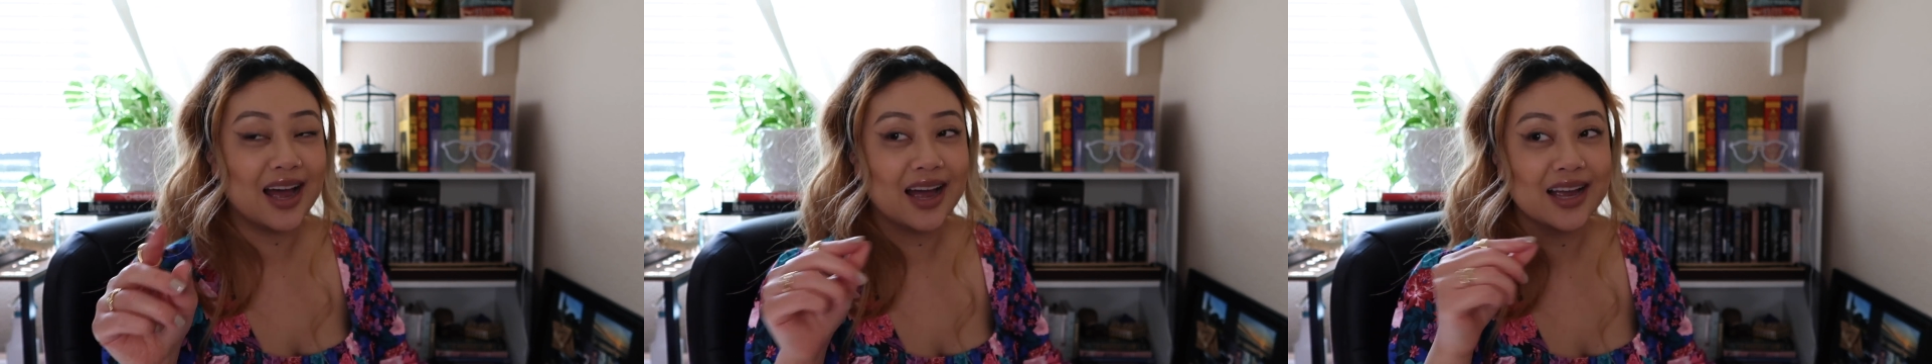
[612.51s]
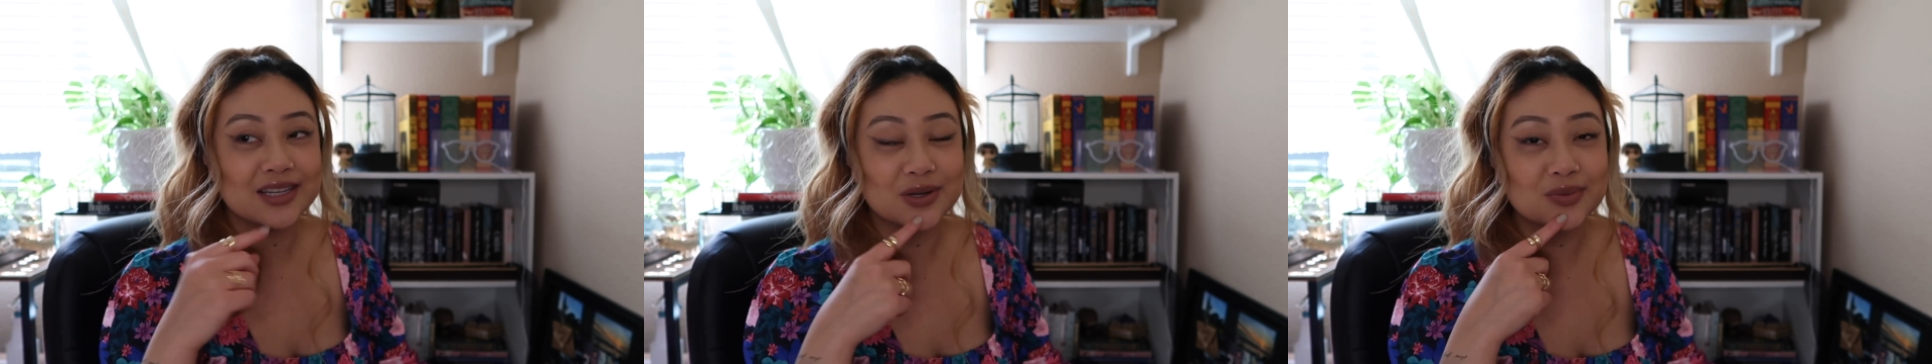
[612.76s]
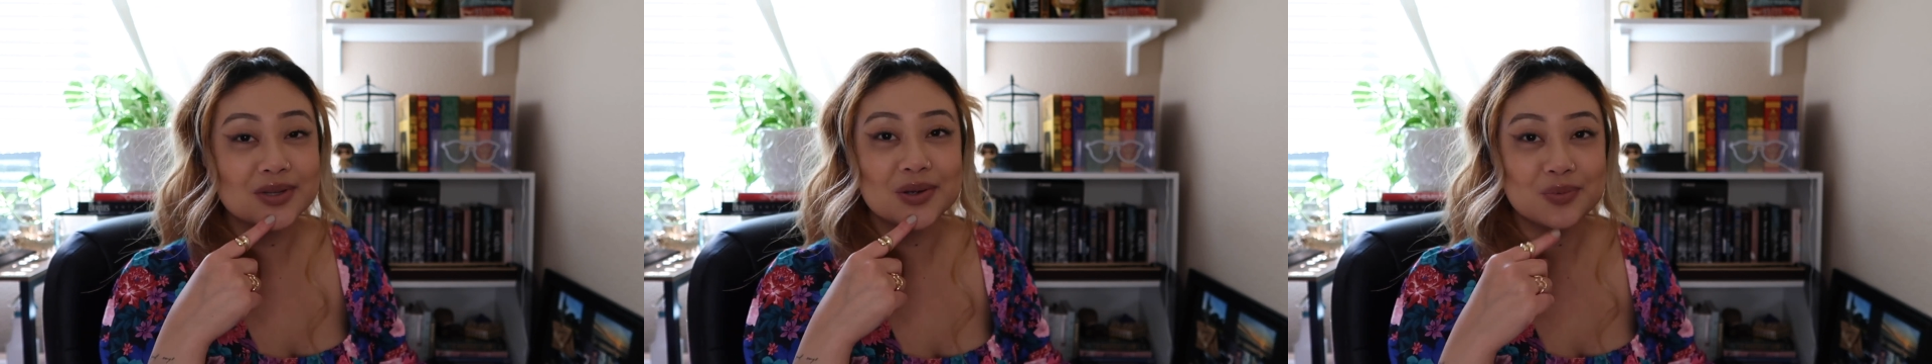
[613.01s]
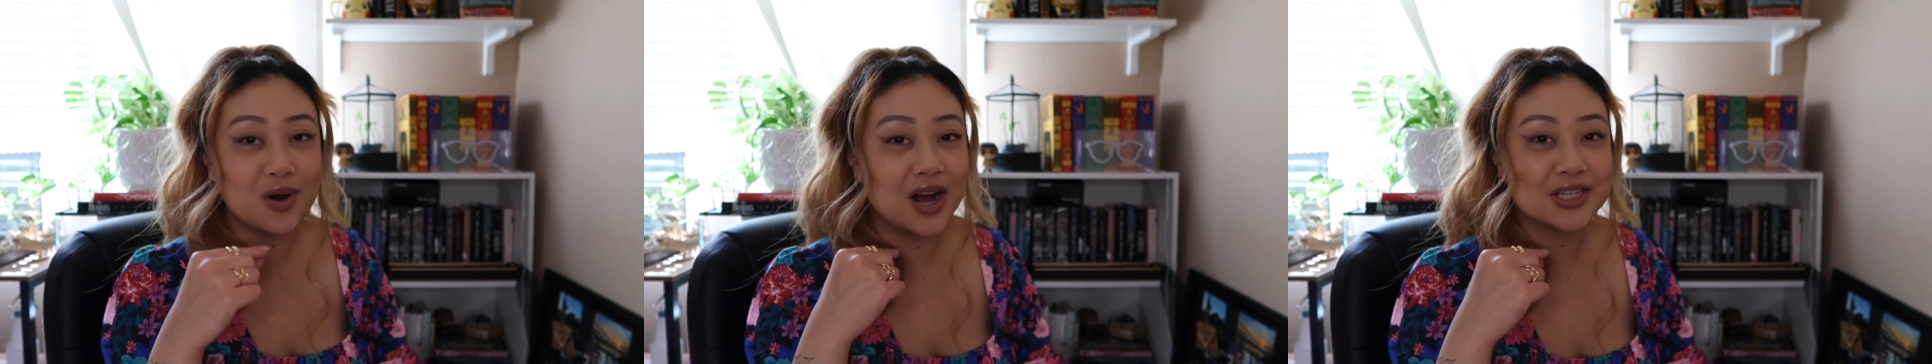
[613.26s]
I don't really
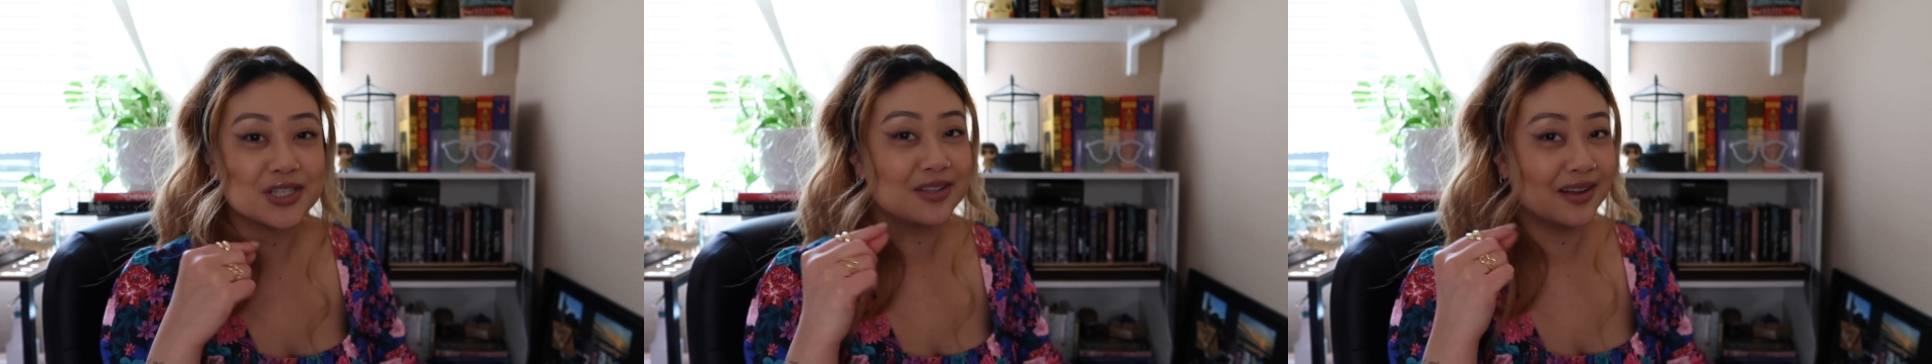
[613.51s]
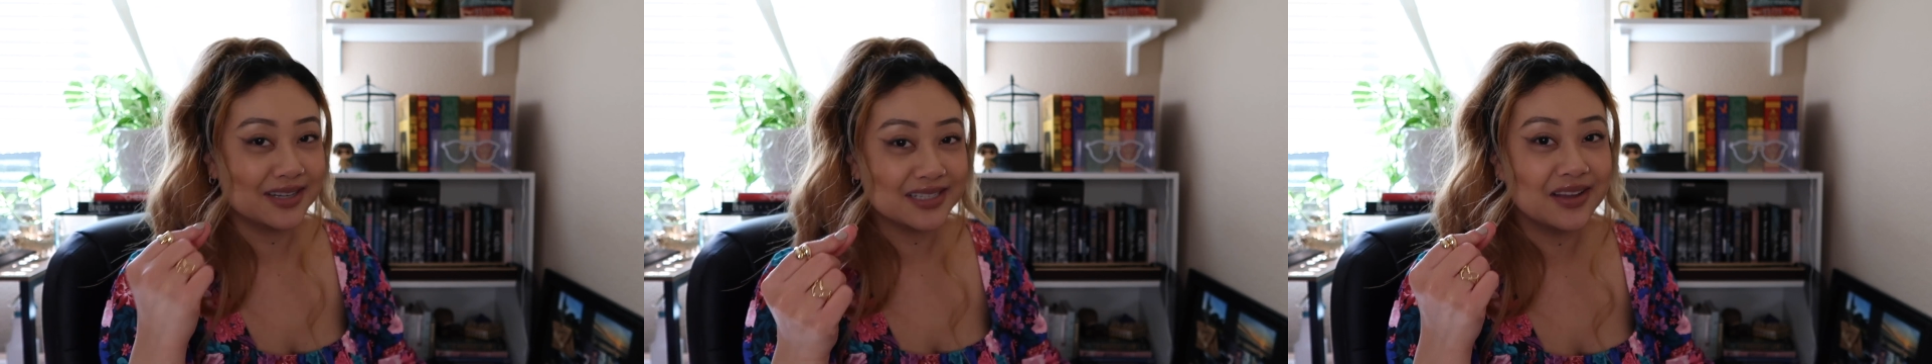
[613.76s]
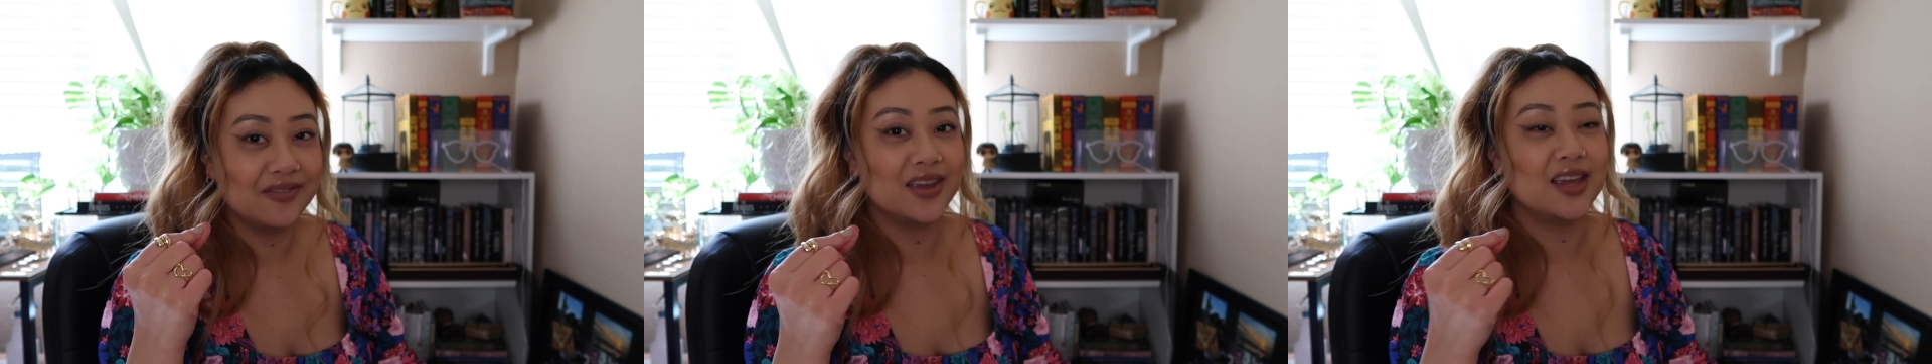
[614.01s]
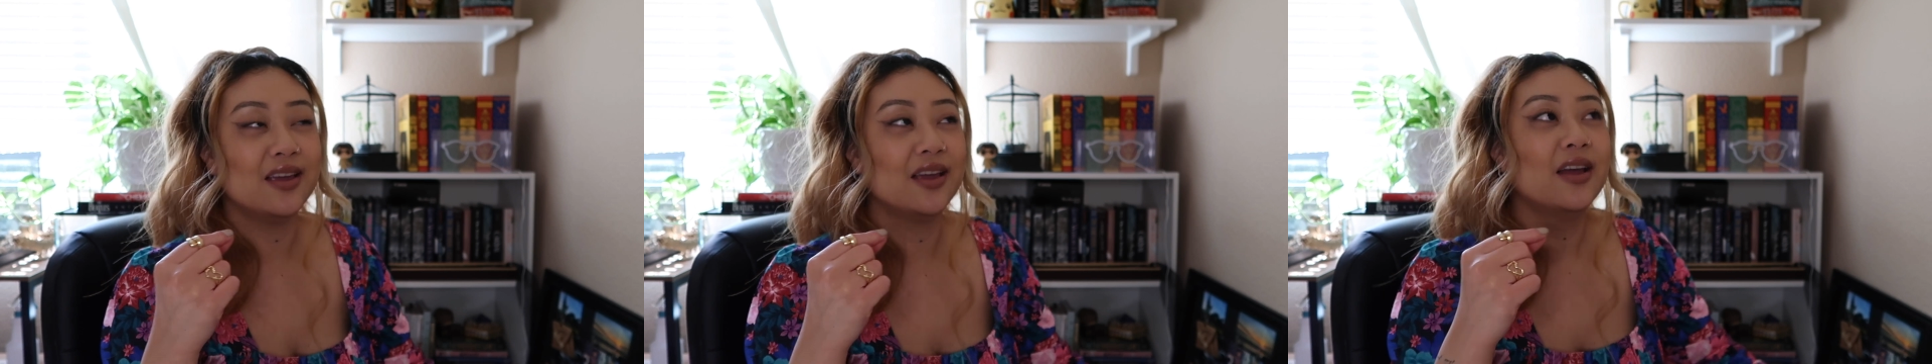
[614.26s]
watch a lot of T
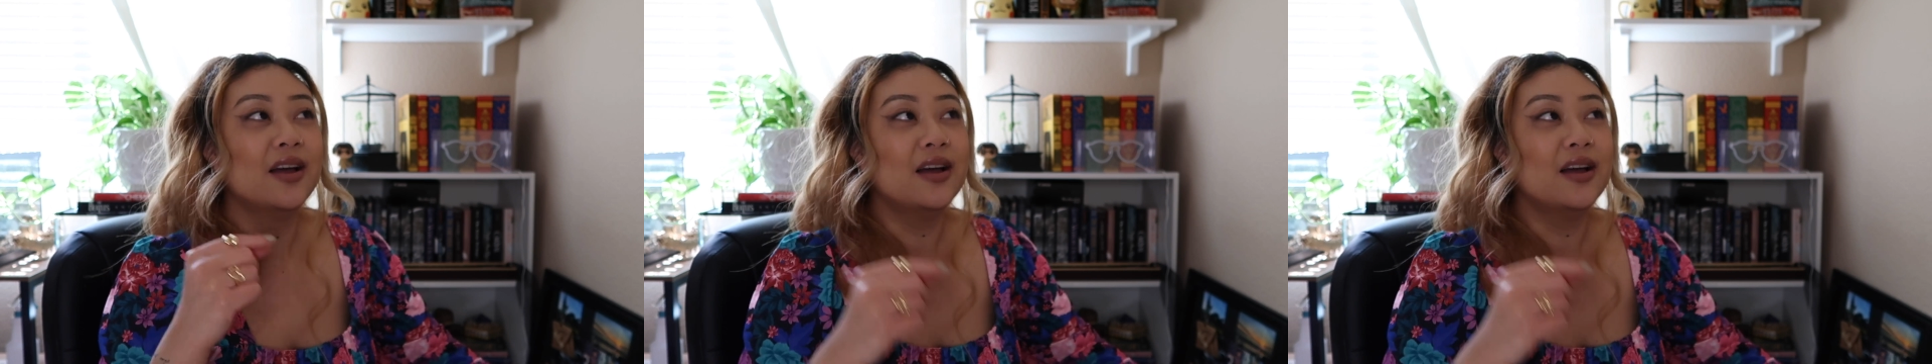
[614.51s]
V.